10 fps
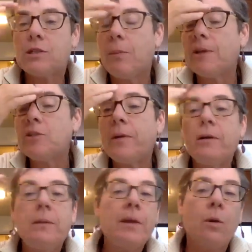So much
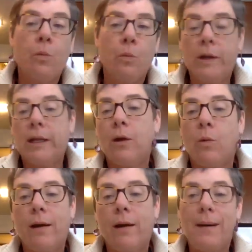better to be really
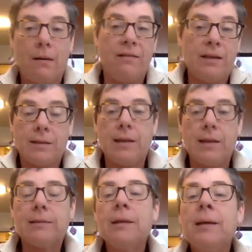aware about all these
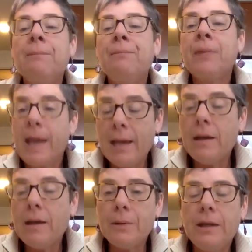things.
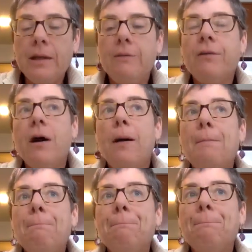And I believe
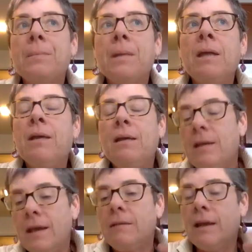
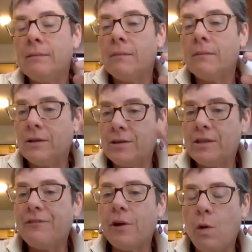there's a
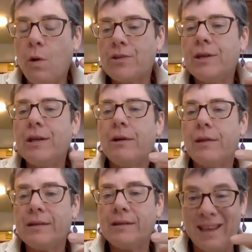different question
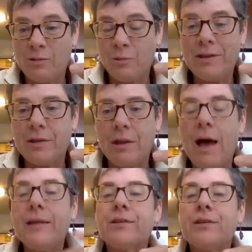here that gets raised a
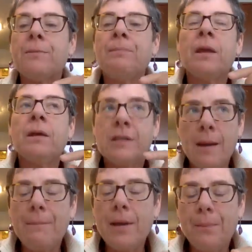lot, is
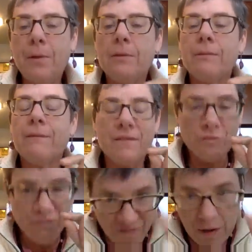some people
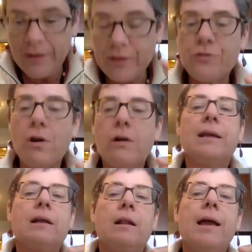very
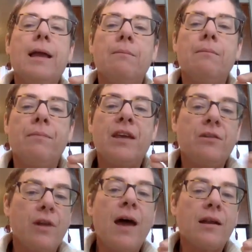strongly claim that
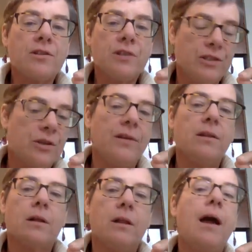you're not actually serving
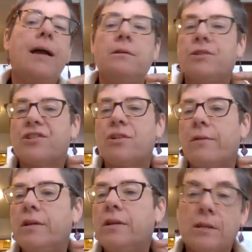the client, you're
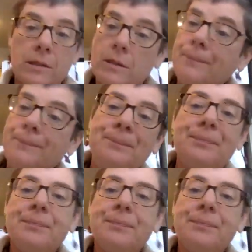serving the system.